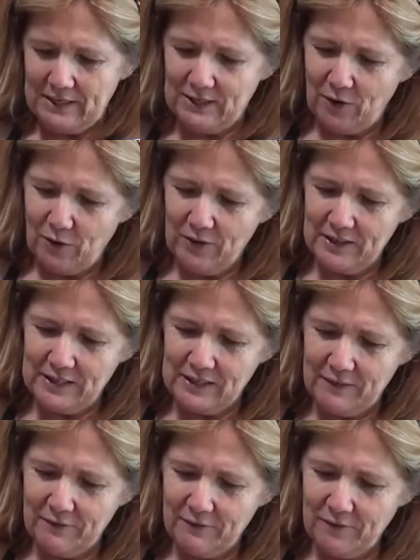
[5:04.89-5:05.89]
So
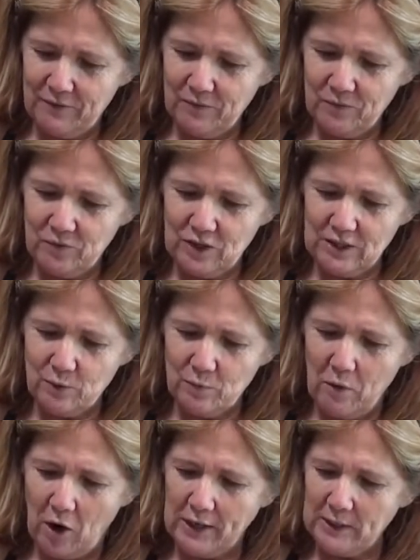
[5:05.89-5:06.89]
this
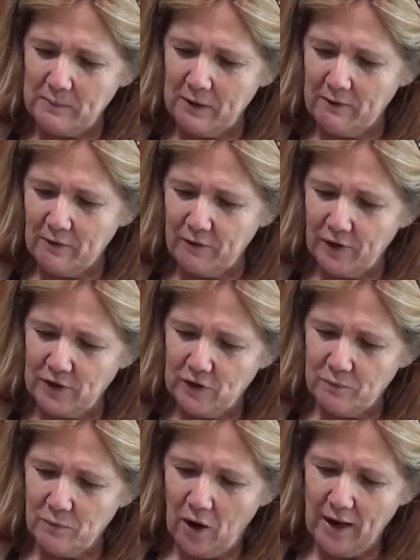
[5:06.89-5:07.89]
reminds me of a friend
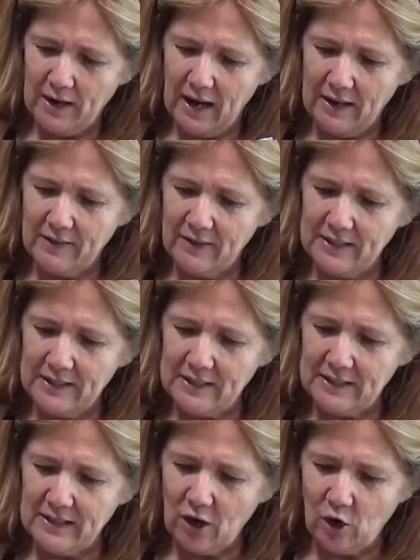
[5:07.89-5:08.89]
of mine, and this
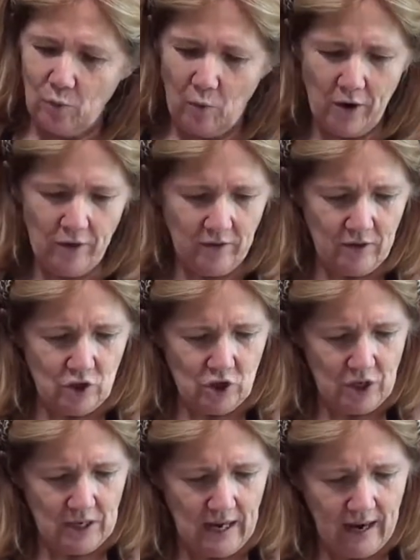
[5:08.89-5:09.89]
is a quote that
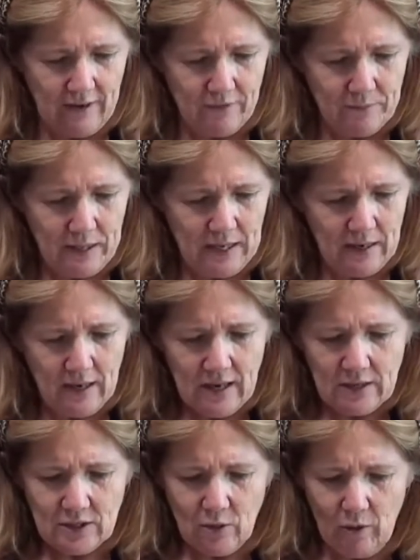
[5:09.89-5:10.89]
she gave me.
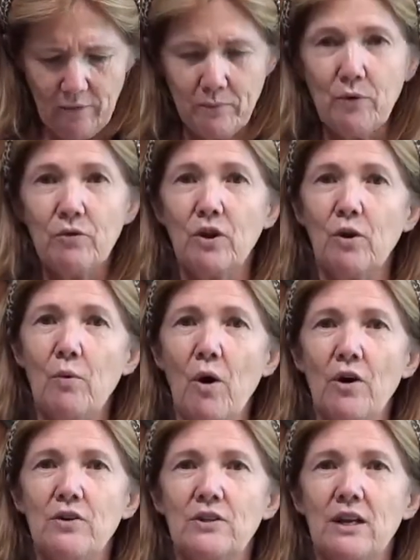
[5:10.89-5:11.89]
So I've put the
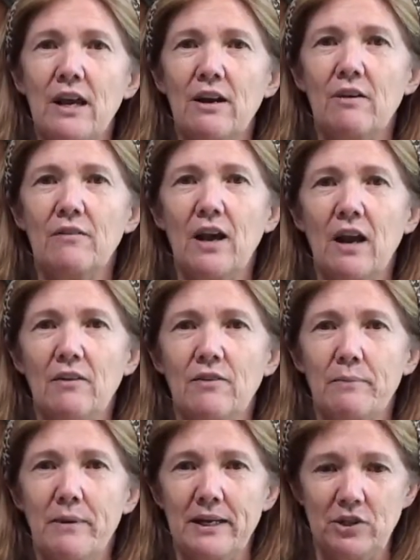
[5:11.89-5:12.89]
quote and I've coloured
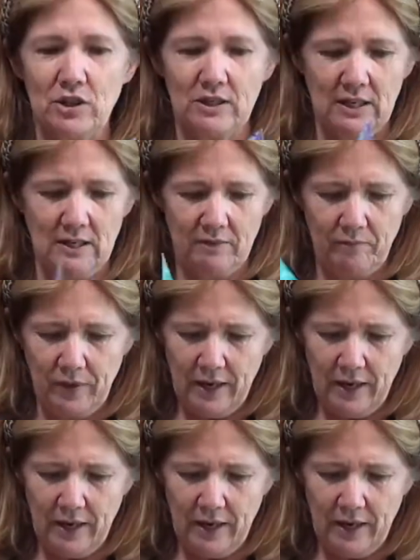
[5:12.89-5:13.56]
the pictures in.